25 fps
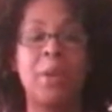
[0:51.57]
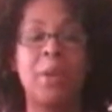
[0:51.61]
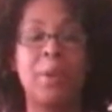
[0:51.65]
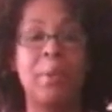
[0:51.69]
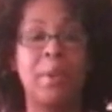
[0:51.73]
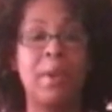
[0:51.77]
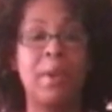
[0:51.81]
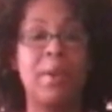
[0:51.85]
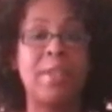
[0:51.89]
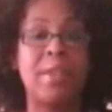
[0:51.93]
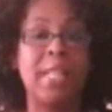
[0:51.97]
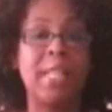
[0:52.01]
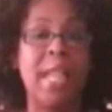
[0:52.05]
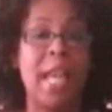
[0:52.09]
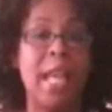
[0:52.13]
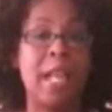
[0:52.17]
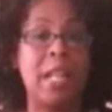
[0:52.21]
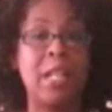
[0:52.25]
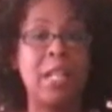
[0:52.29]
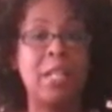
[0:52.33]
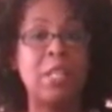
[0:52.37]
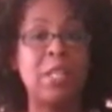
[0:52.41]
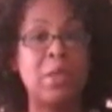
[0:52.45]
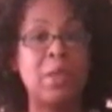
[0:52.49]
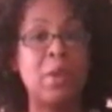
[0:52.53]
career is
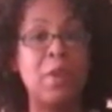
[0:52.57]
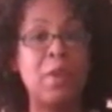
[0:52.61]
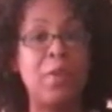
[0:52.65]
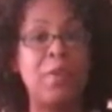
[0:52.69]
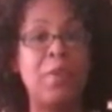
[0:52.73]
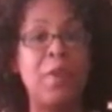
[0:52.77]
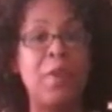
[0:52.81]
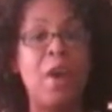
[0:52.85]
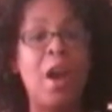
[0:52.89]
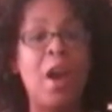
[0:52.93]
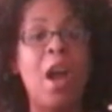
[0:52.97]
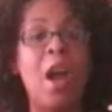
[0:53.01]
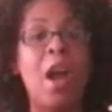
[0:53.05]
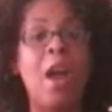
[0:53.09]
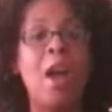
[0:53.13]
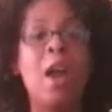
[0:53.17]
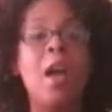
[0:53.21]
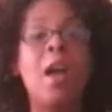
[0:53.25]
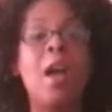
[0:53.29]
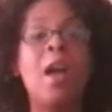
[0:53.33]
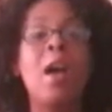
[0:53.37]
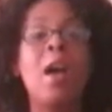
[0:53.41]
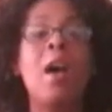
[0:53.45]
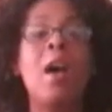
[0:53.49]
headed so far.